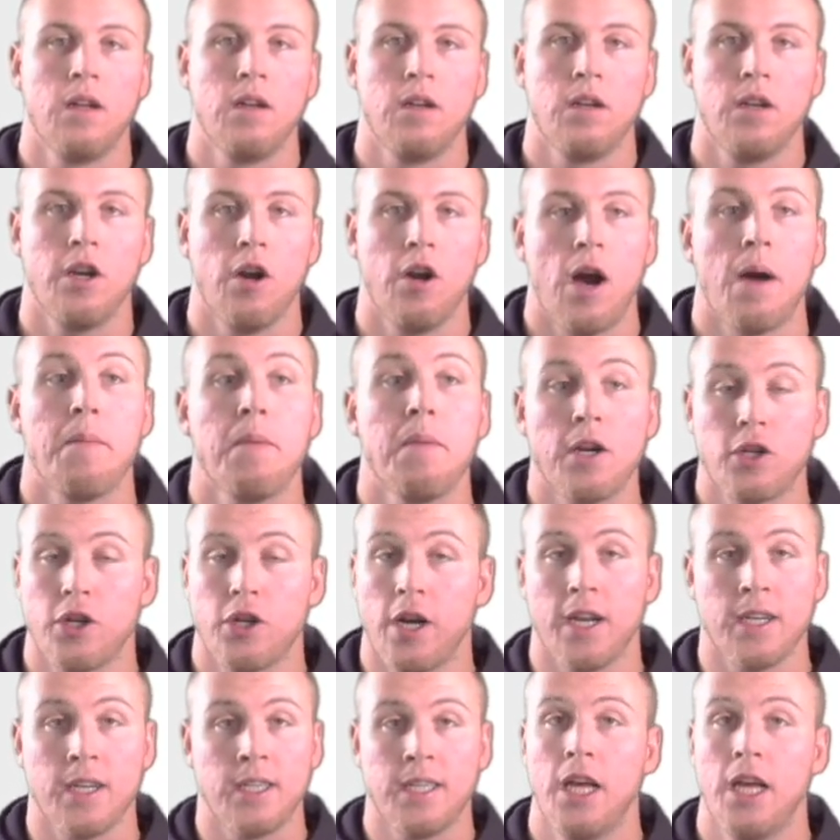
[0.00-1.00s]
I'm not
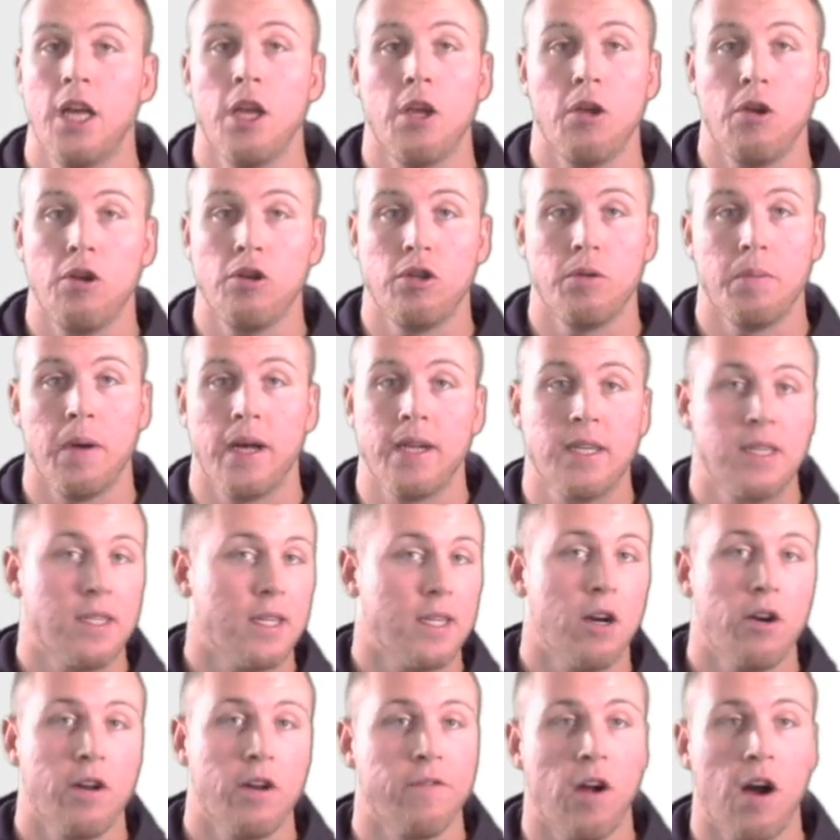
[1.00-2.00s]
trying to sell you YouTube ads because
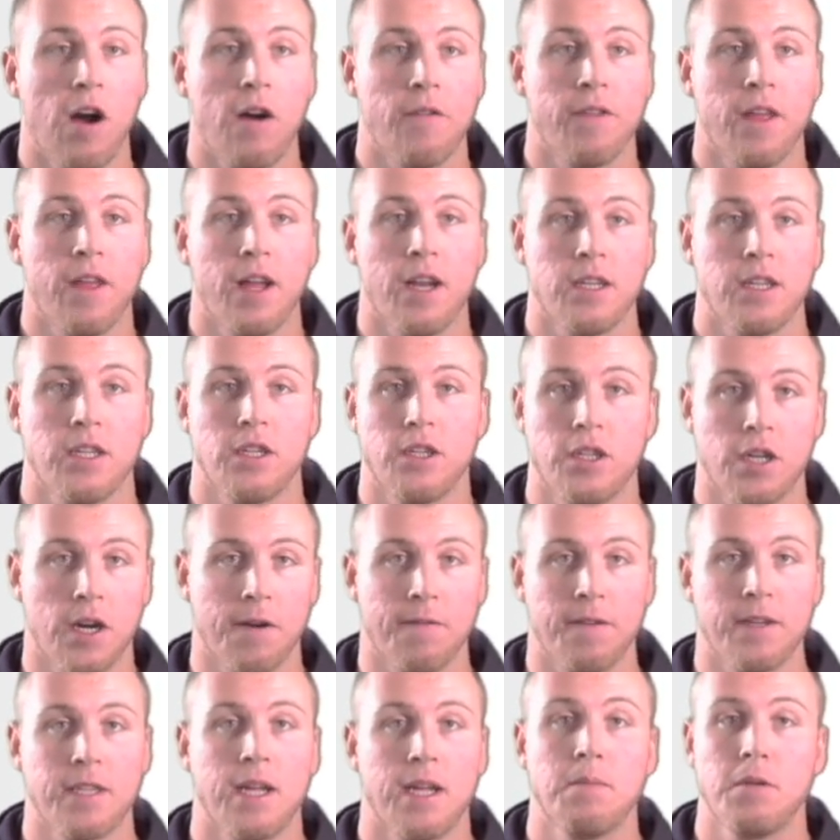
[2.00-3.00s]
I don't even offer that as a
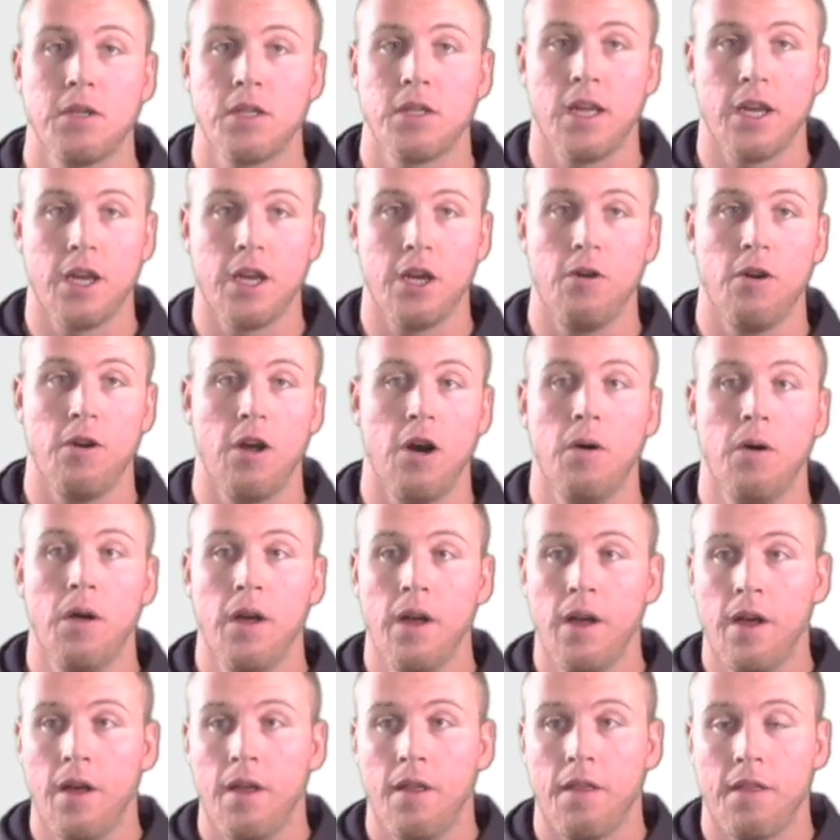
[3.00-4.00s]
service. I'm just letting you know
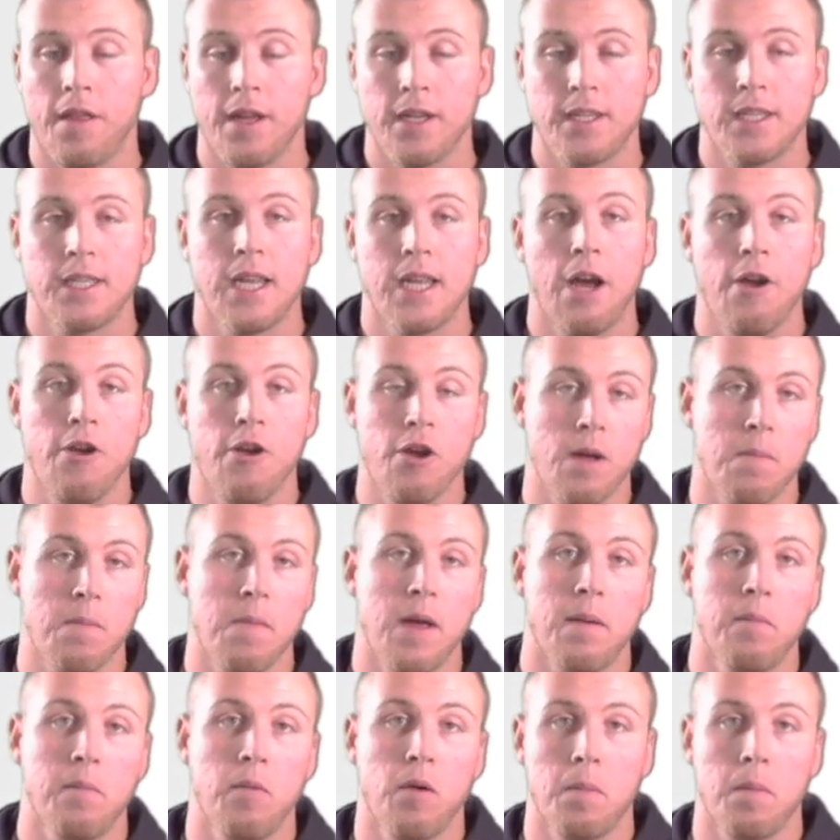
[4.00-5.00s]
this is how you can
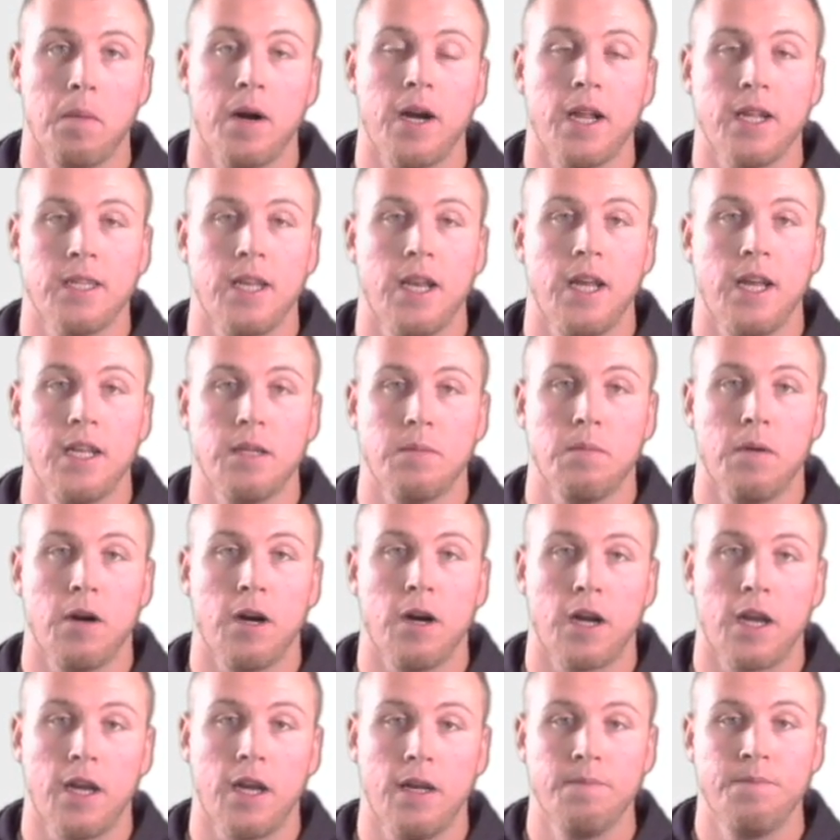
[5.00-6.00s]
make more money in today's
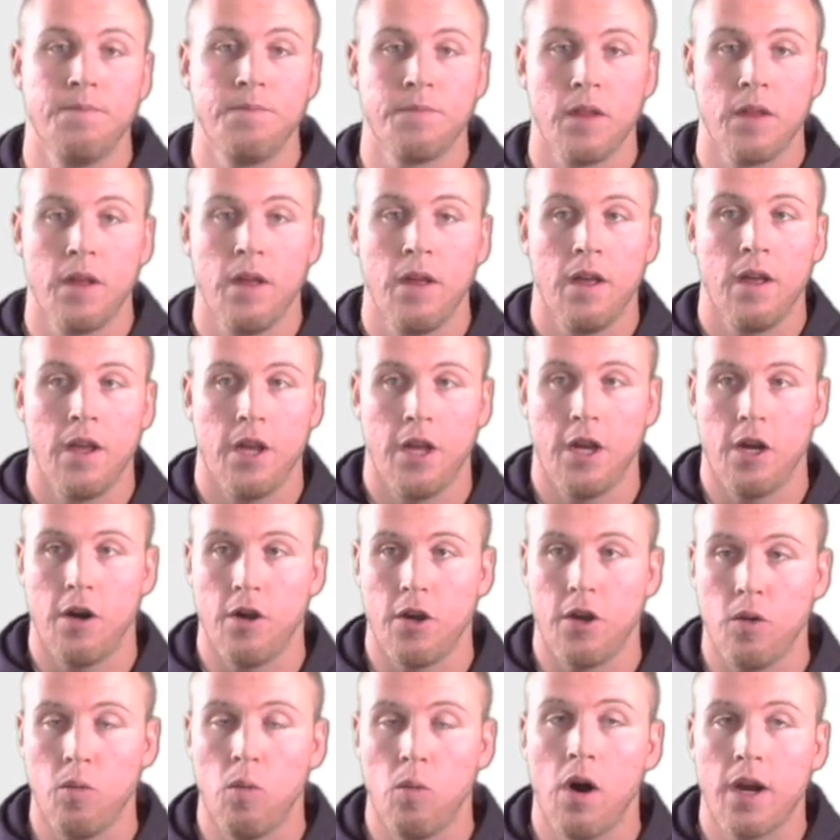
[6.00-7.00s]
market.
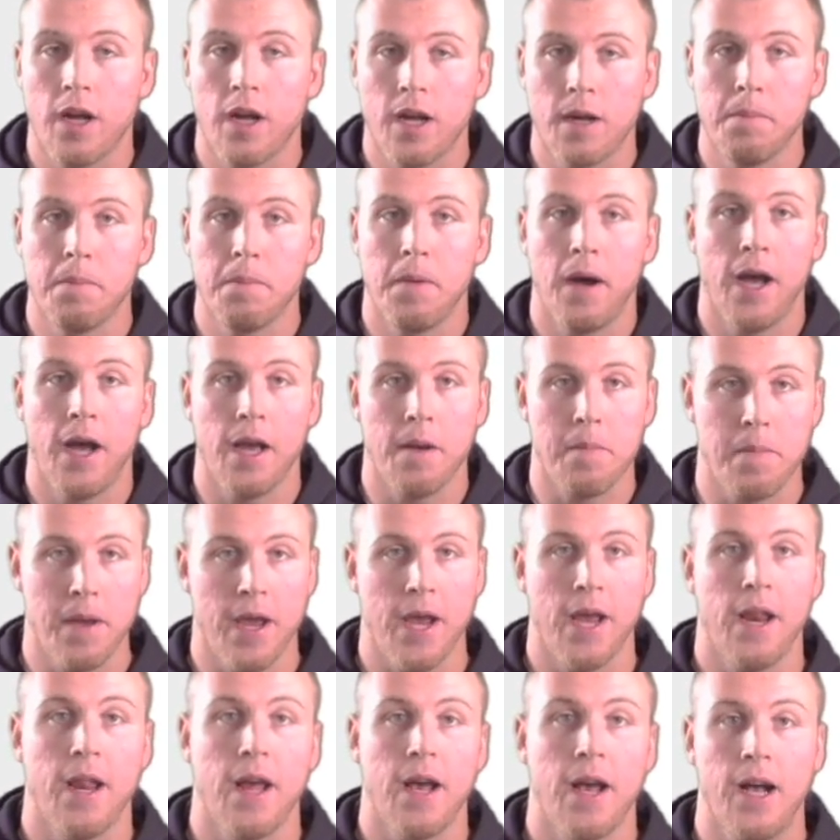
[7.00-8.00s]
You want to combine
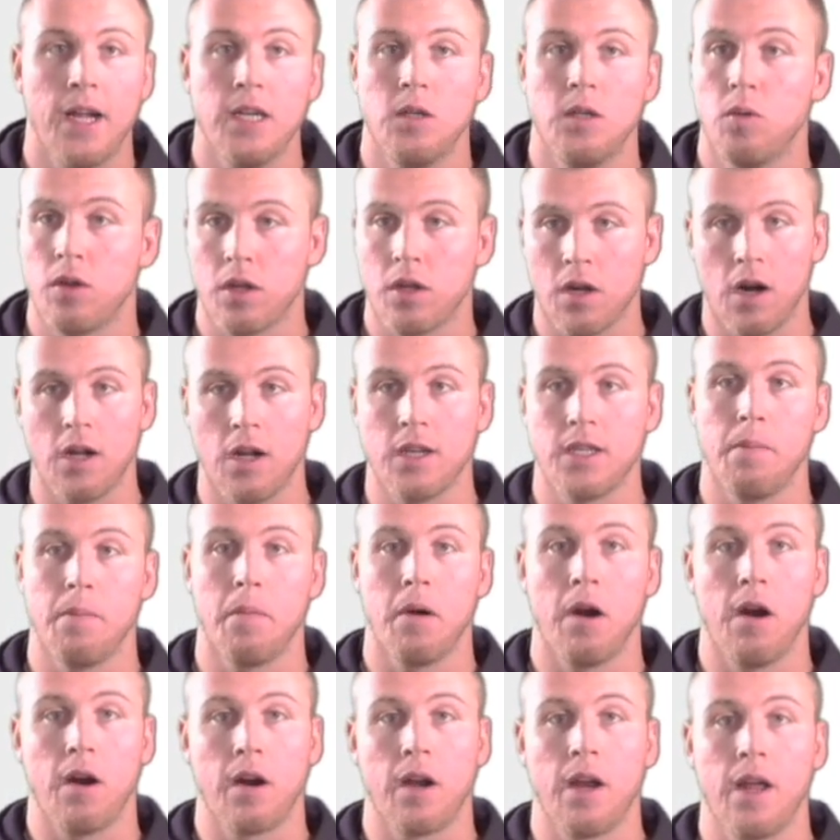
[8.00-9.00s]
paid ads with content
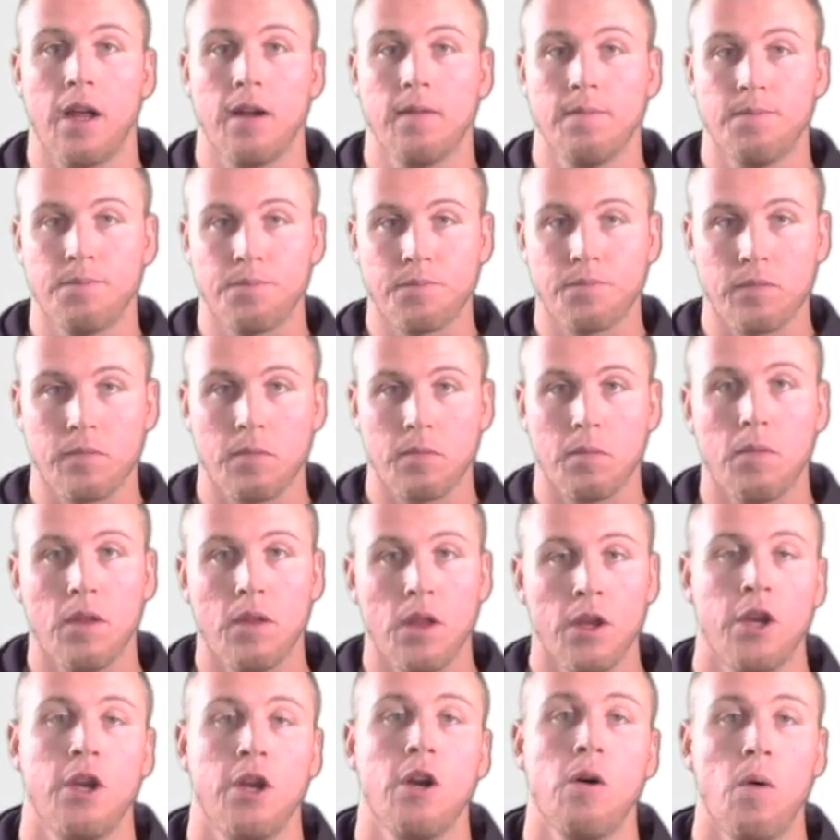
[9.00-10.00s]
marketing.
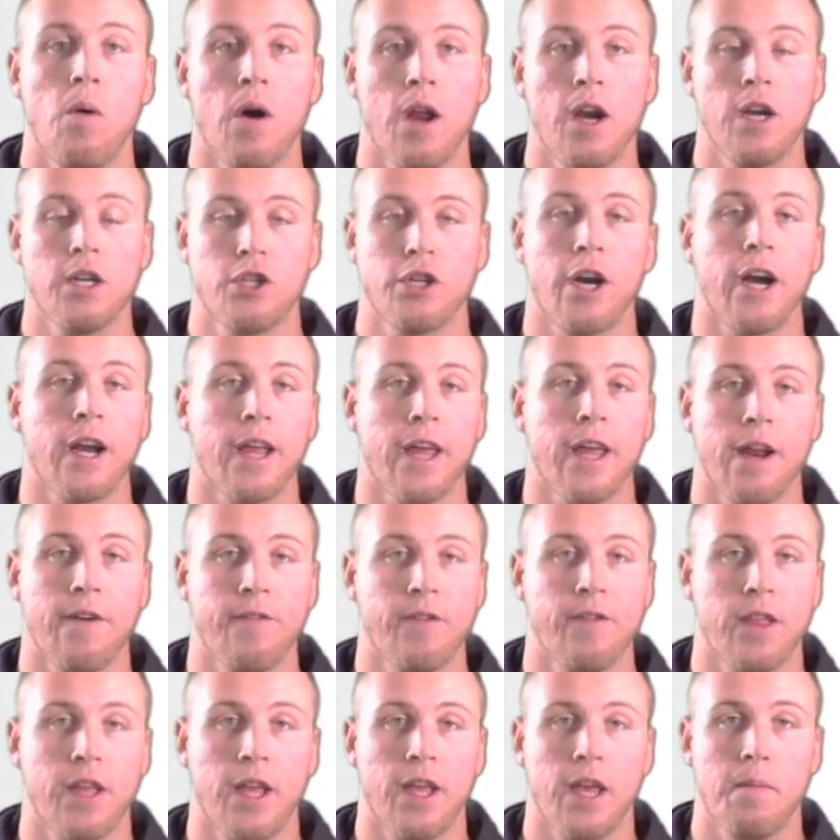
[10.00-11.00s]
You don't want to just try to get
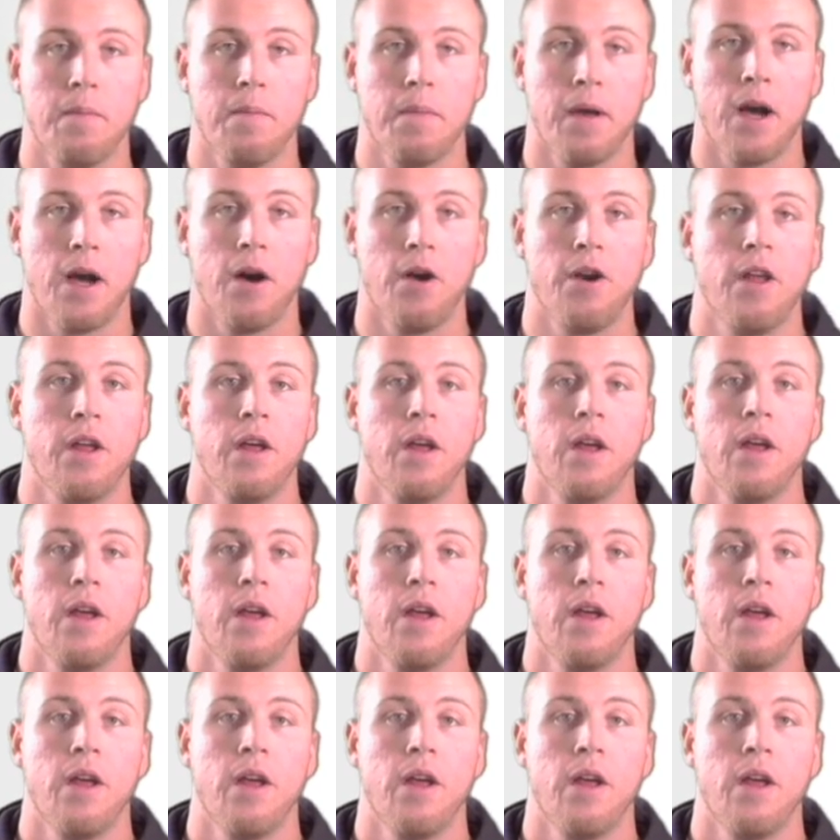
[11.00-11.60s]
everything inbound.